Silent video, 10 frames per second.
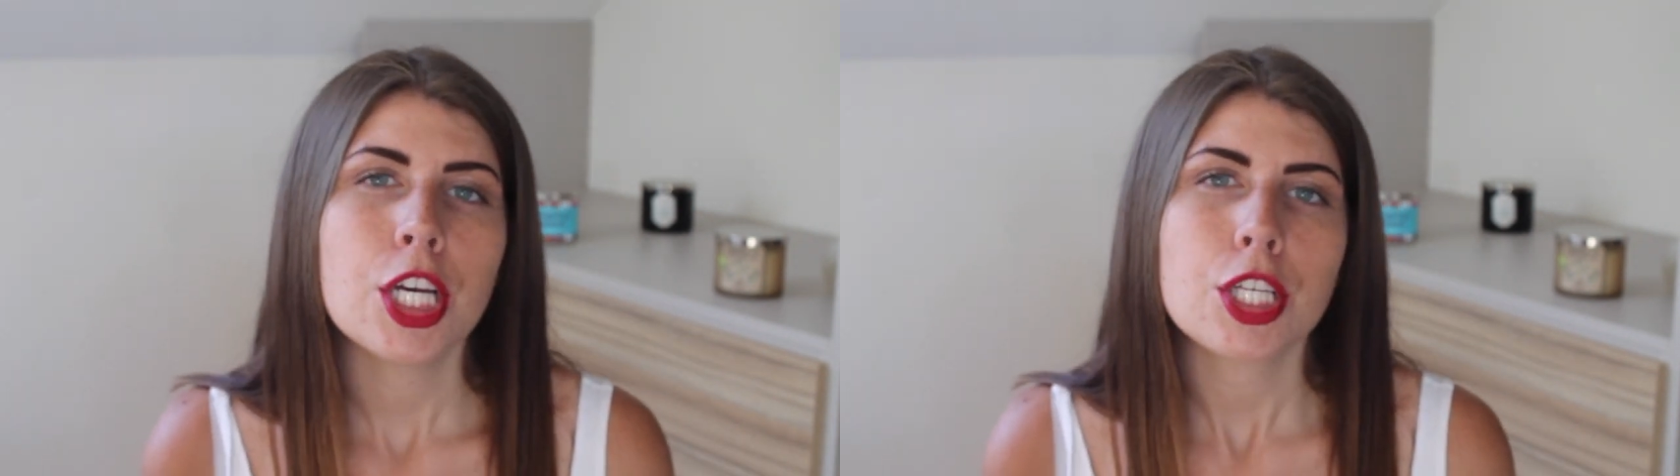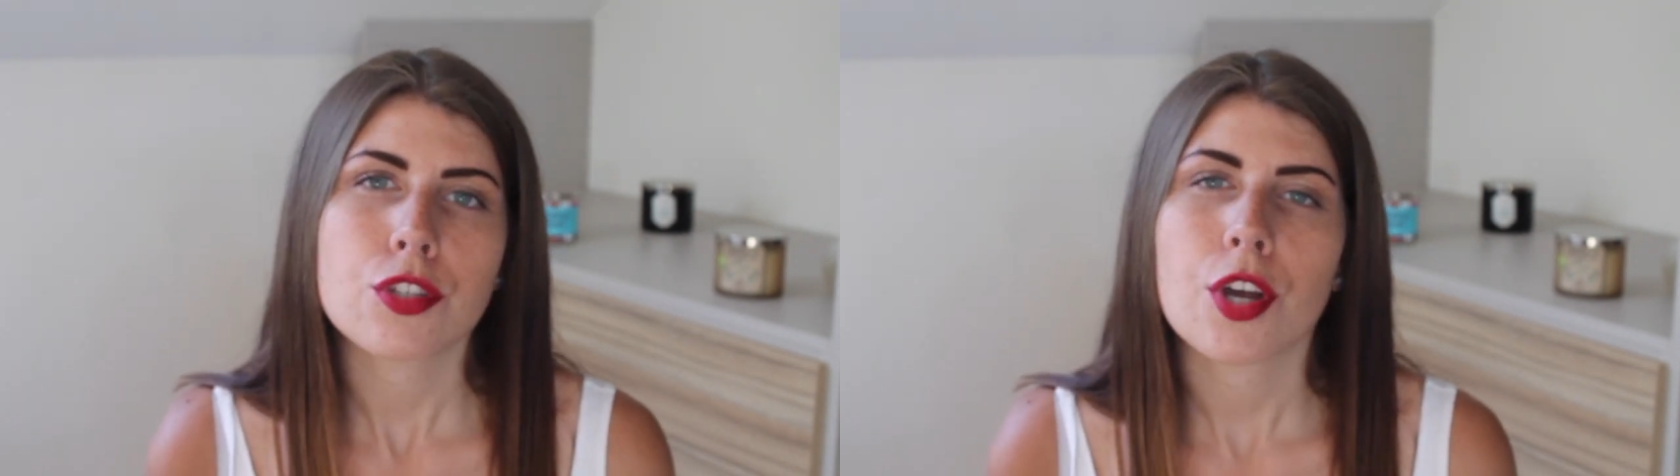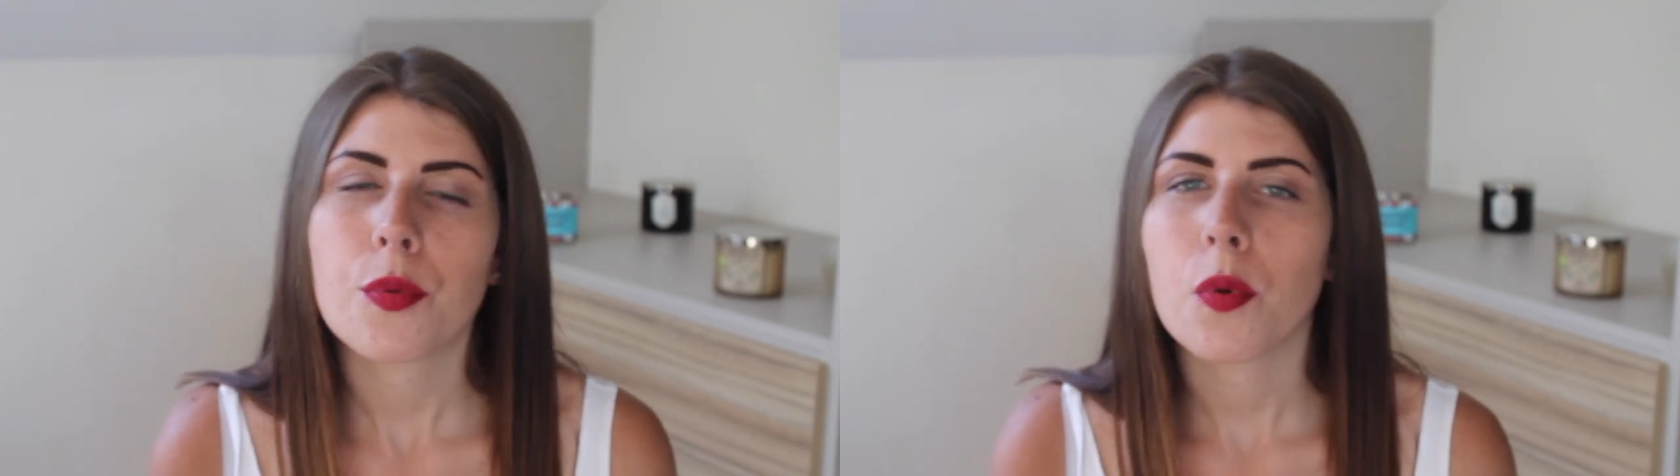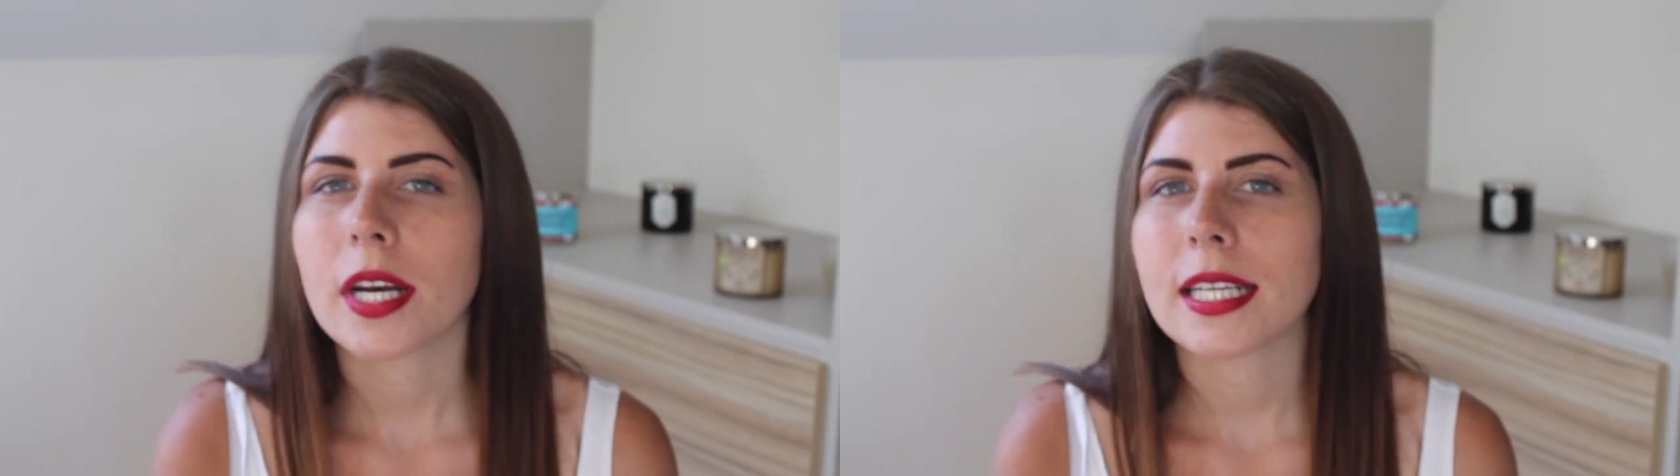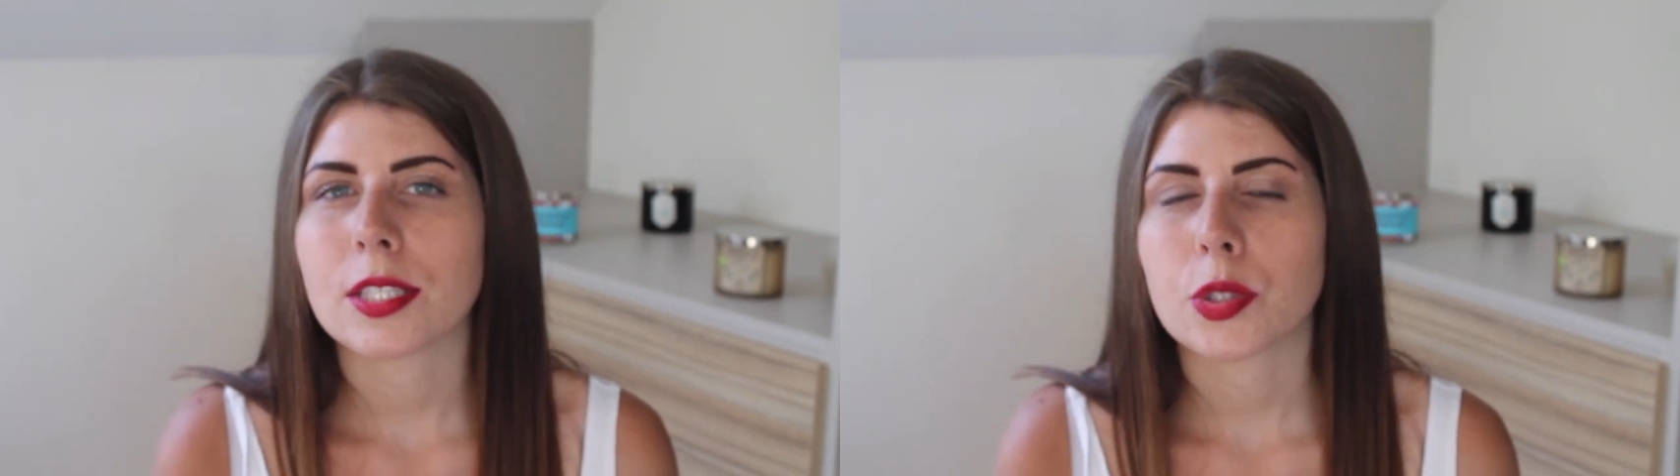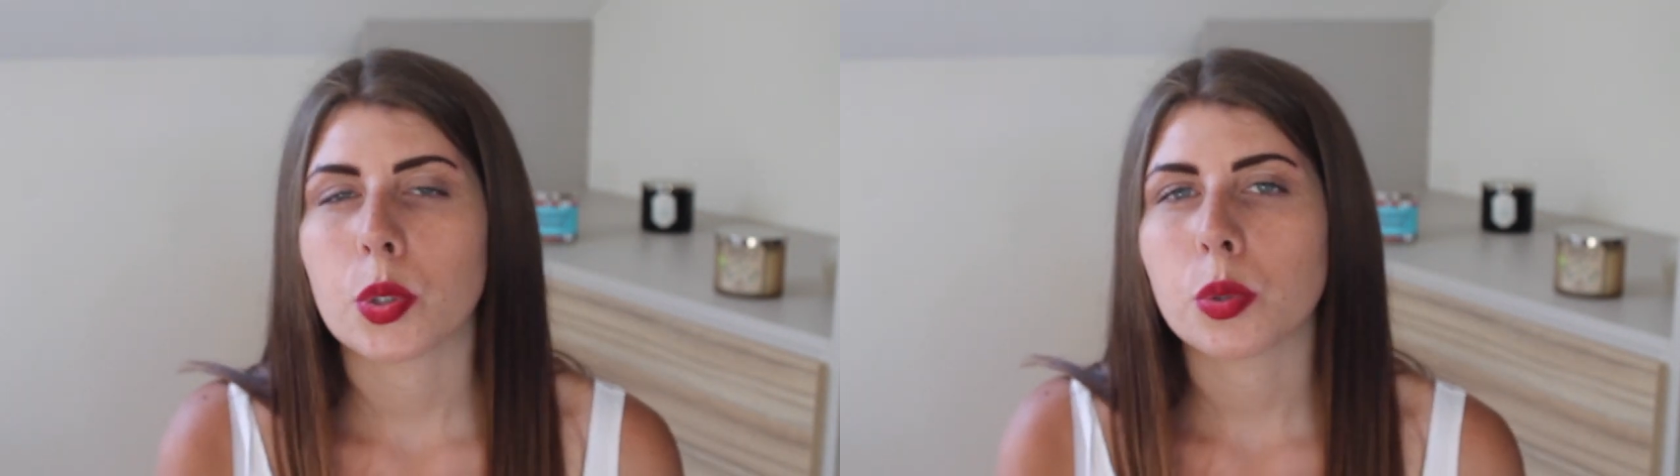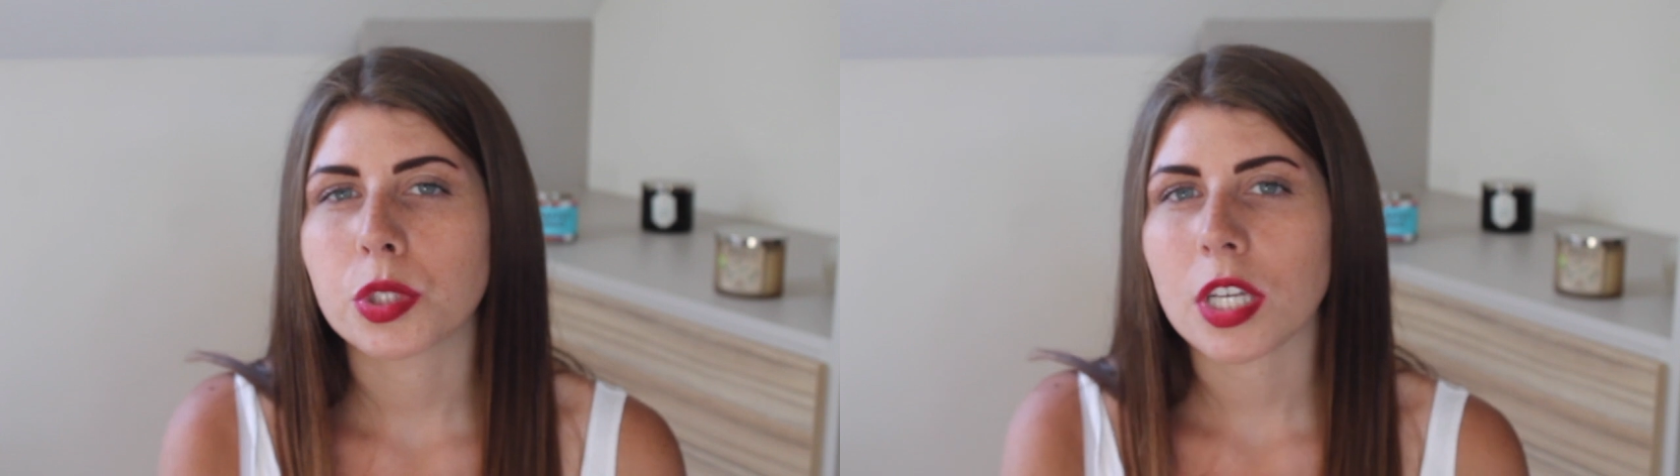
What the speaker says: So one is called